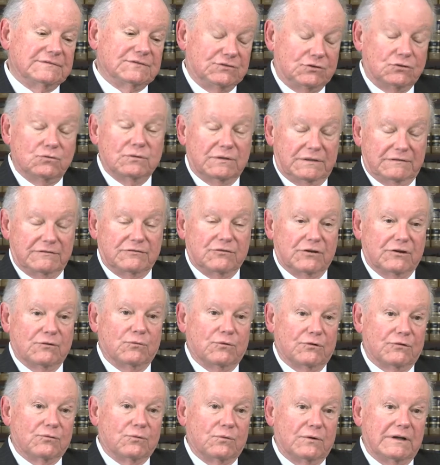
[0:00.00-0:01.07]
two a very
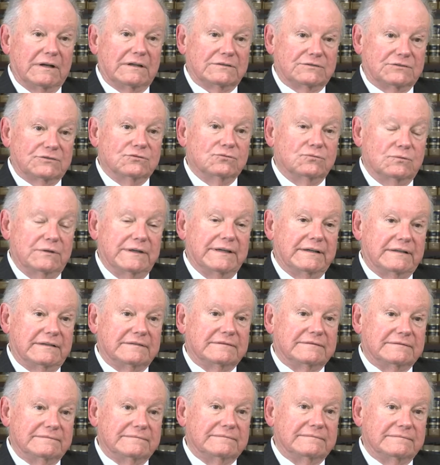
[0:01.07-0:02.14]
worthwhile two week
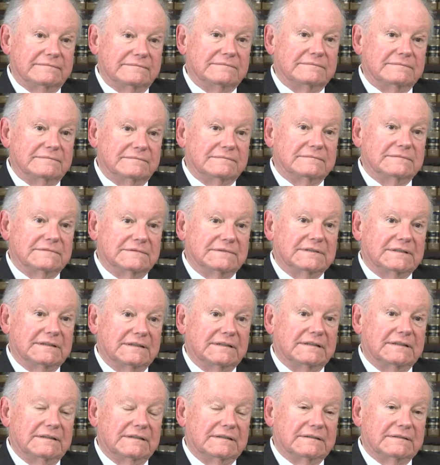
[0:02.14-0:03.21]

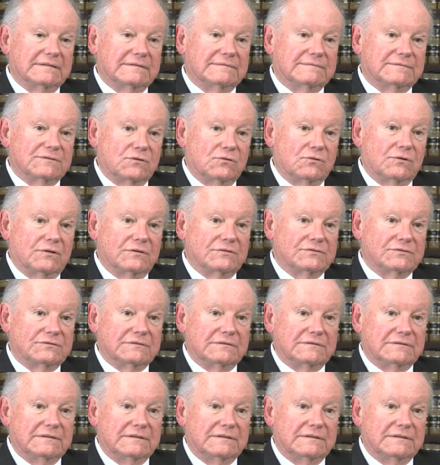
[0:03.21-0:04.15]
uh, course.